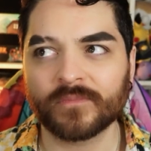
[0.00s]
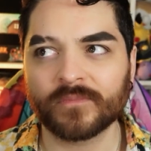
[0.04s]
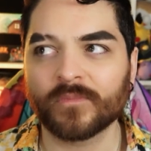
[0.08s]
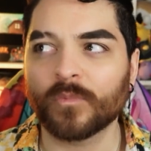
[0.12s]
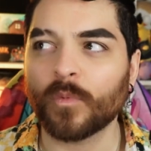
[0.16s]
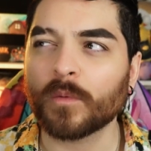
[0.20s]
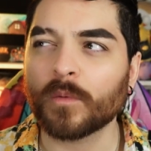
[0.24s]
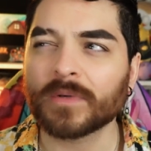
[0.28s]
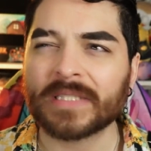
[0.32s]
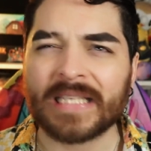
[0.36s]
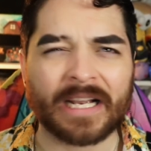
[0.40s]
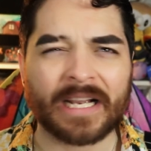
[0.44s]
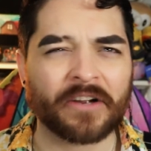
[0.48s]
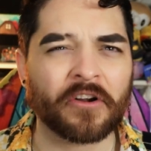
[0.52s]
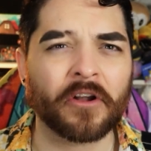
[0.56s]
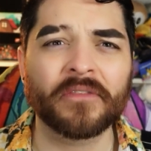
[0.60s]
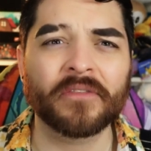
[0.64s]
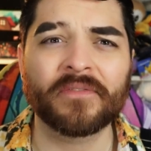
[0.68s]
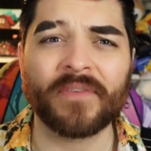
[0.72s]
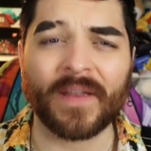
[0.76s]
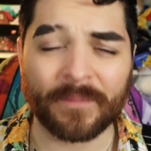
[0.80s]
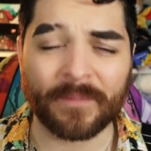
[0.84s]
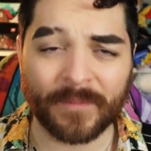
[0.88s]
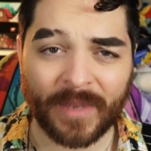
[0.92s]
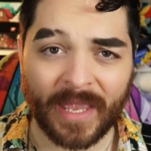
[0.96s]
what was that called?
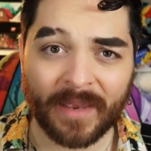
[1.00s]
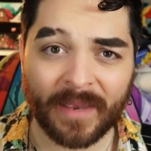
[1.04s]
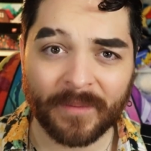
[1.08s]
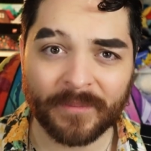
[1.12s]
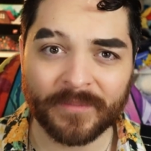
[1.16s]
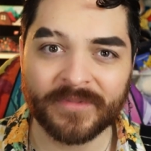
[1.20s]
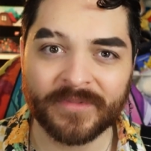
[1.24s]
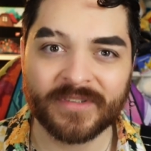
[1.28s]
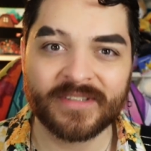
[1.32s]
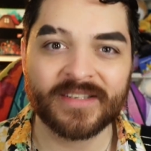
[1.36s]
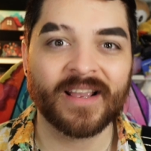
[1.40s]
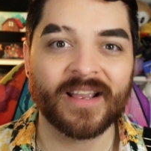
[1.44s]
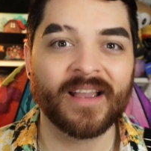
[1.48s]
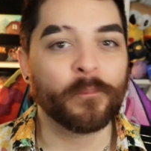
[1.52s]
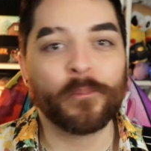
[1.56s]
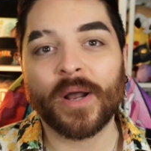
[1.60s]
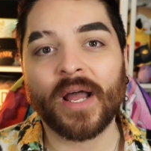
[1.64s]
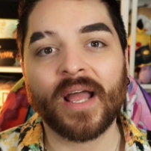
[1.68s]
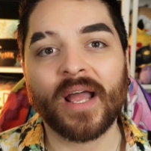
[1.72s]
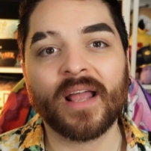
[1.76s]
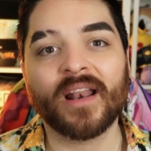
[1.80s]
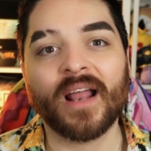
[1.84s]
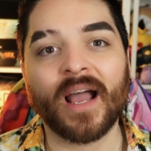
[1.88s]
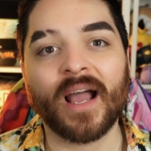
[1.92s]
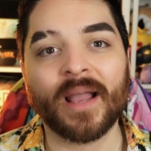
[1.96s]
Fame Games?
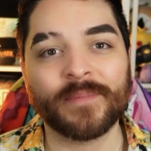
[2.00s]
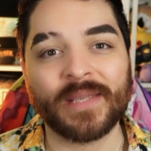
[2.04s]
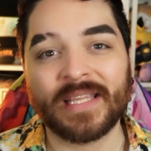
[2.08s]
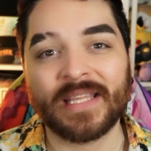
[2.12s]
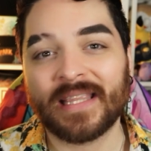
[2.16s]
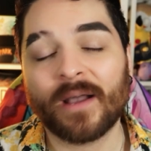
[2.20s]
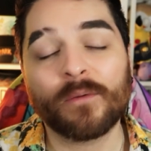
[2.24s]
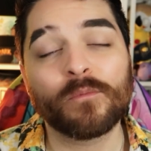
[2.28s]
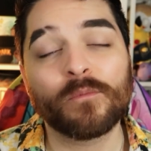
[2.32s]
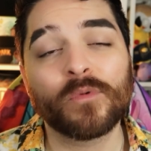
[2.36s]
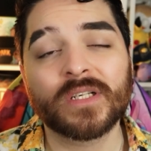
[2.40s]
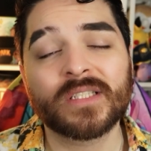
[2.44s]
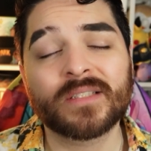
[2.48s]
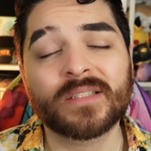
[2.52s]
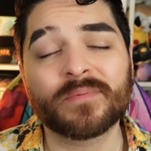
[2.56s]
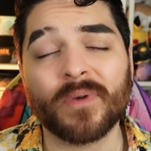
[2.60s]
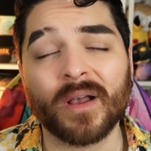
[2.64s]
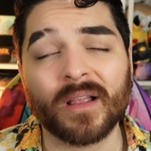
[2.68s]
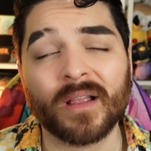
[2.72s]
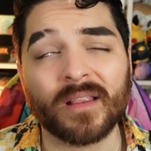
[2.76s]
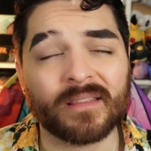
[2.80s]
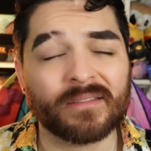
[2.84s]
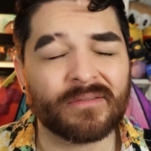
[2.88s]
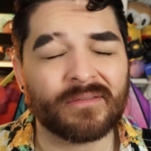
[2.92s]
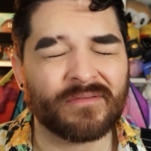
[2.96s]
But I mean, that was
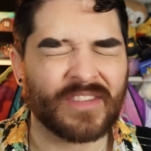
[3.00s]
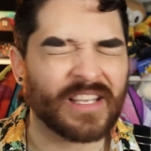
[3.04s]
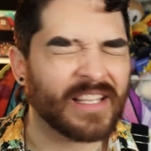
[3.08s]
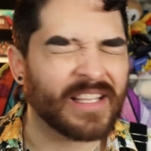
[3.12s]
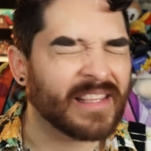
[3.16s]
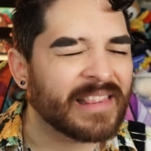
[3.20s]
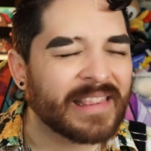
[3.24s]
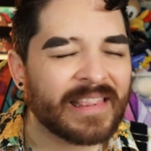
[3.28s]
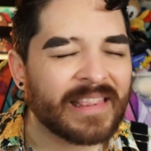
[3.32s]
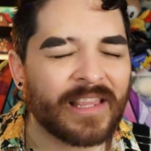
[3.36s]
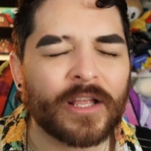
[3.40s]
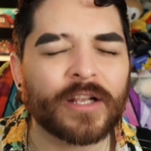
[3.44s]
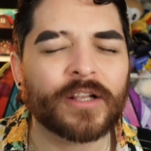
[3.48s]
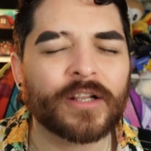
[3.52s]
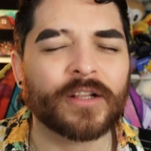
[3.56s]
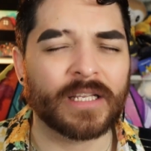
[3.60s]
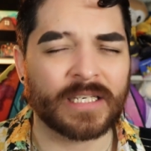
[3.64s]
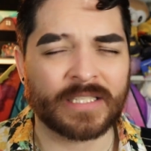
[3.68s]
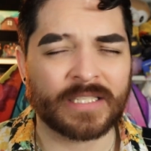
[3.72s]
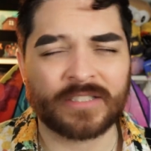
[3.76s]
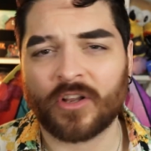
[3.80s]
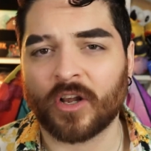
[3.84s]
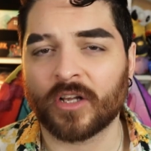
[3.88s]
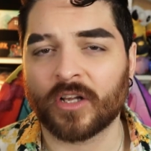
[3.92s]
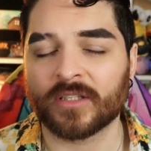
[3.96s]
the
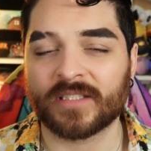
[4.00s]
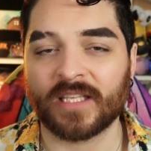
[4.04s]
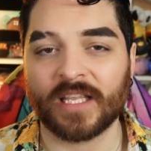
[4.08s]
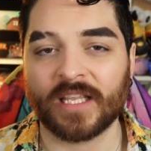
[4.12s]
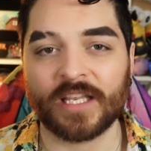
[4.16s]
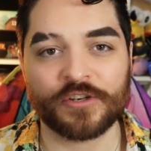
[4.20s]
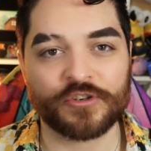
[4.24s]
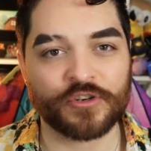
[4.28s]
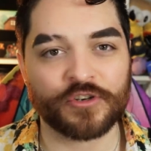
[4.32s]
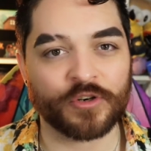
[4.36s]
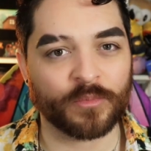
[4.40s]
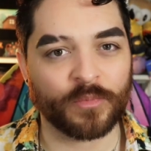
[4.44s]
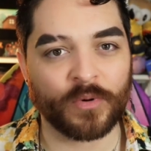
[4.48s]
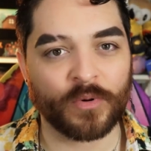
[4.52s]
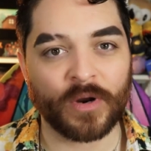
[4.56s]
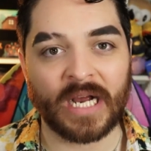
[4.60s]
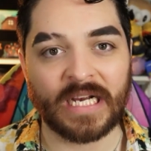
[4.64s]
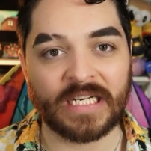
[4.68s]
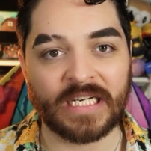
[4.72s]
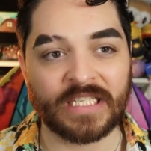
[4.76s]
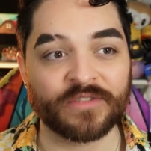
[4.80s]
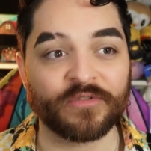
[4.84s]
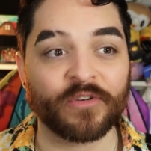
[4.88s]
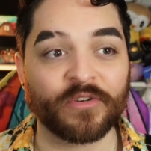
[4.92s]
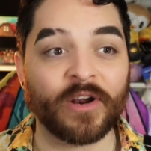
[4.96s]
littlest consolation
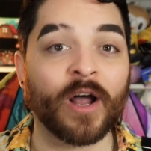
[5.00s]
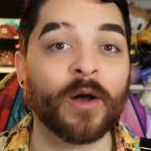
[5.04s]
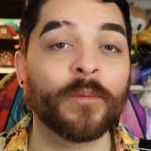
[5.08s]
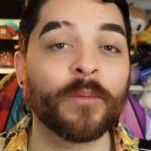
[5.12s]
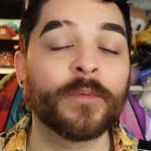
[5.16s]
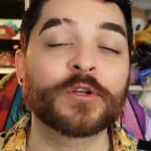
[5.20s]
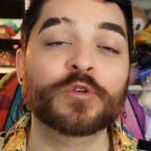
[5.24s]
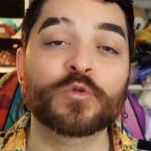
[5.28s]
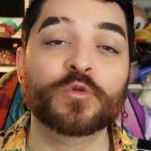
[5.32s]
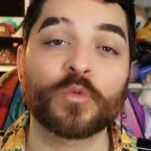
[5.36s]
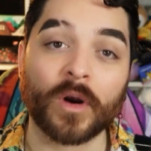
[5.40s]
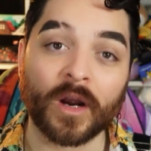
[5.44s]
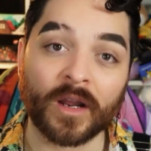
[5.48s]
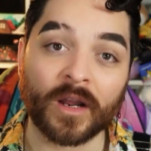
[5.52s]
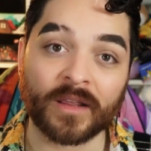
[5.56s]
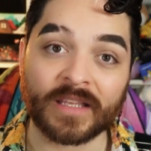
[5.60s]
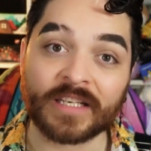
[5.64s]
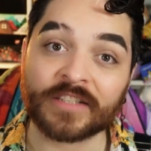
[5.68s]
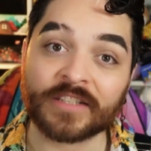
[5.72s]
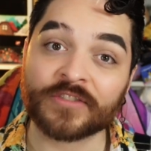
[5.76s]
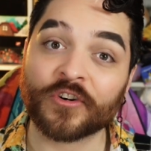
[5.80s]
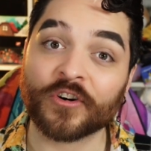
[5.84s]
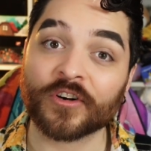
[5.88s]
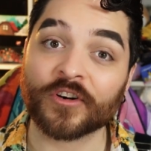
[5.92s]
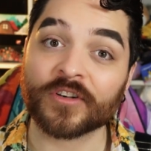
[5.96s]
prize for how much work
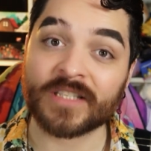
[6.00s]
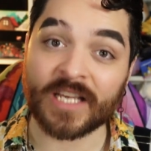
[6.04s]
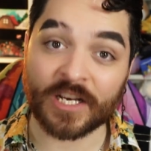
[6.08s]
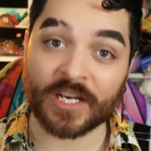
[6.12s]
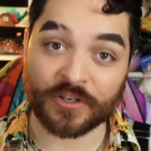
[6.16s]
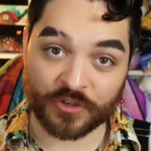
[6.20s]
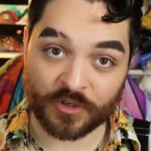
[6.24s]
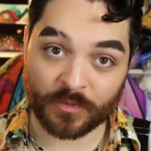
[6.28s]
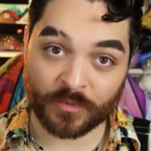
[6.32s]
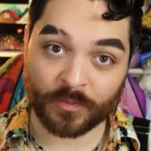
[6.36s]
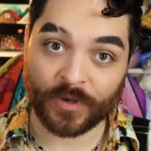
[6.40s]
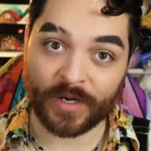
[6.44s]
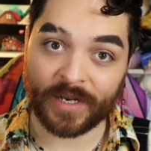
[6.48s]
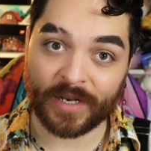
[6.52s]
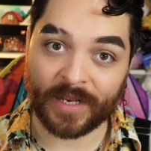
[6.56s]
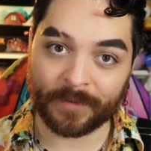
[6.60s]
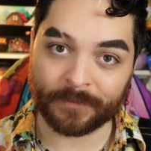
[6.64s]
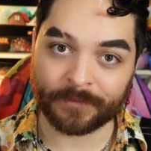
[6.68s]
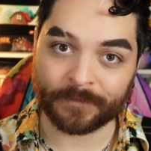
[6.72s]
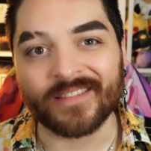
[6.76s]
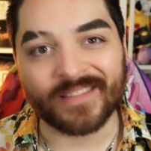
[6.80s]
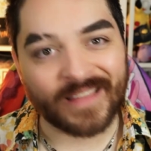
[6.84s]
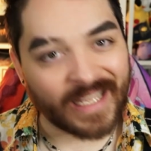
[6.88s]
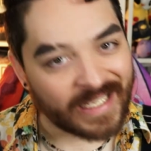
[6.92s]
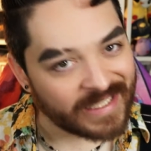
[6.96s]
these girls actually put in.
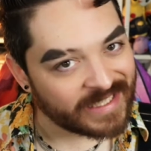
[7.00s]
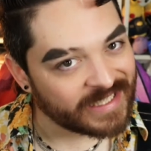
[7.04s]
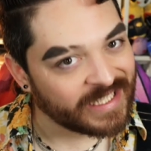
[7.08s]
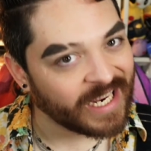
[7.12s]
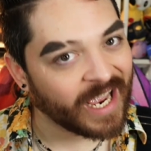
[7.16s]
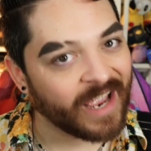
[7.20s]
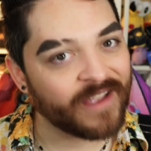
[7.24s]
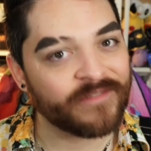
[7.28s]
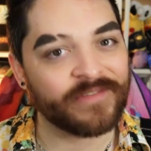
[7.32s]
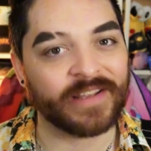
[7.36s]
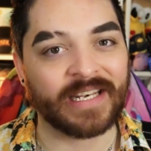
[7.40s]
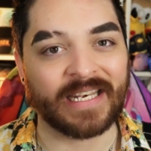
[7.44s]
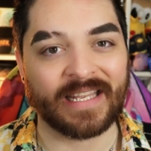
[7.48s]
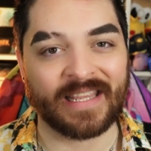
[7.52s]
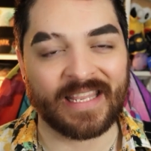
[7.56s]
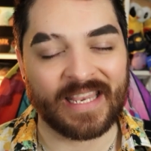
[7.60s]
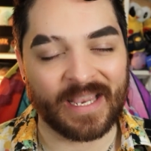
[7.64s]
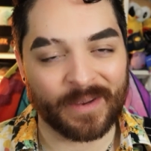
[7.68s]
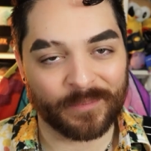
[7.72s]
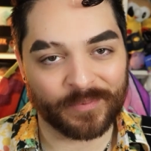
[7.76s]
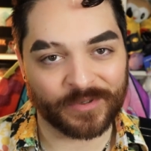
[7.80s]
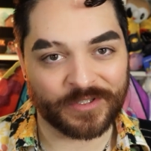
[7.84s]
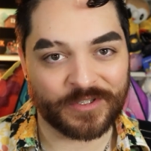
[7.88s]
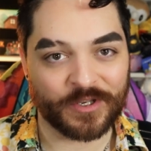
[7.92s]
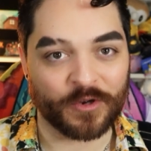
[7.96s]
Let's dive into the
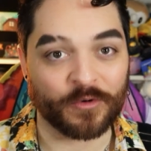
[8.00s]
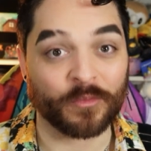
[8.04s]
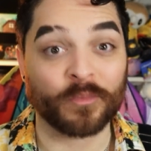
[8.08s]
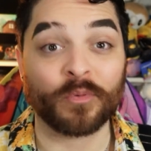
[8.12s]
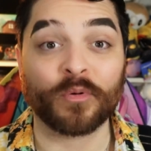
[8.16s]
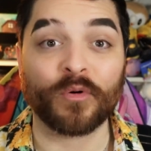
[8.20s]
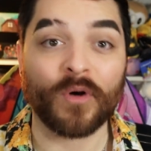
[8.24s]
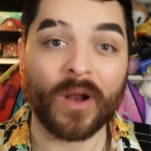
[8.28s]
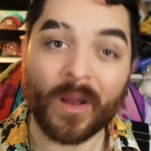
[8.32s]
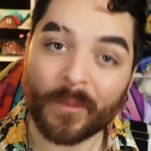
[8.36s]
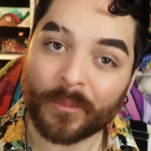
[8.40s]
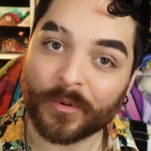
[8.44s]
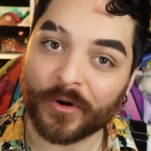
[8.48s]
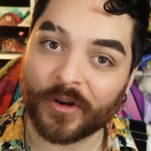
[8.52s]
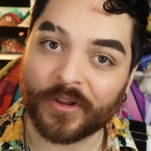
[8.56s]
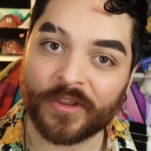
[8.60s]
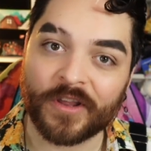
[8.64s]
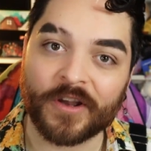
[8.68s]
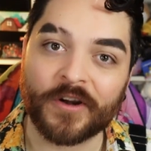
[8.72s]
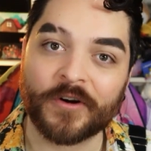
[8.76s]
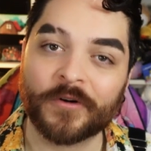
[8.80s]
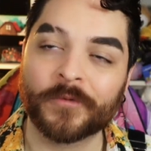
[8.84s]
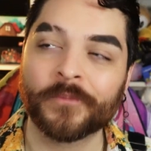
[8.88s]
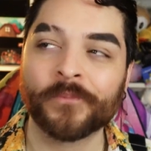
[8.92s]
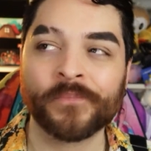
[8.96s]
episode proper
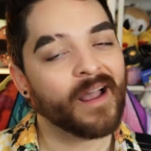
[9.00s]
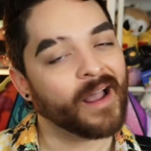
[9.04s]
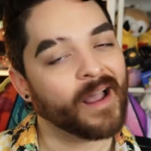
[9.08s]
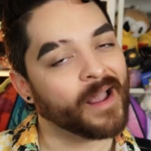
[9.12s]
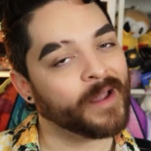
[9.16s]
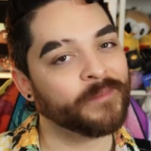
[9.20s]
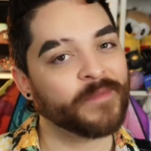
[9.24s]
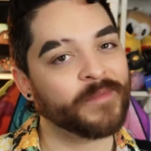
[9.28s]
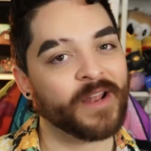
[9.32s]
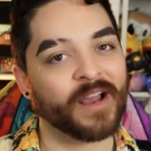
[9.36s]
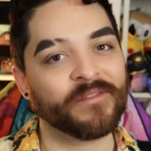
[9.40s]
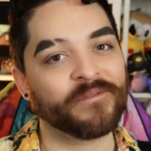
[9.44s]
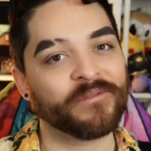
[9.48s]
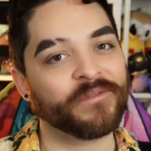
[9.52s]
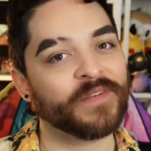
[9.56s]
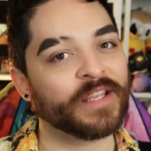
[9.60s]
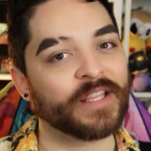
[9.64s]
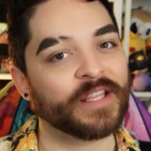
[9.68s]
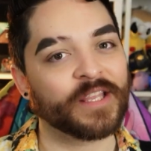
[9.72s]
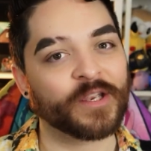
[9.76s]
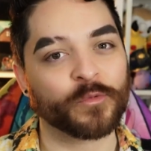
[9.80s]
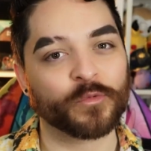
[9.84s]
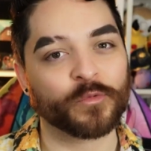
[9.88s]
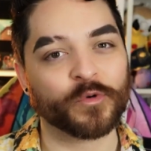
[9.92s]
though. I'm not feeling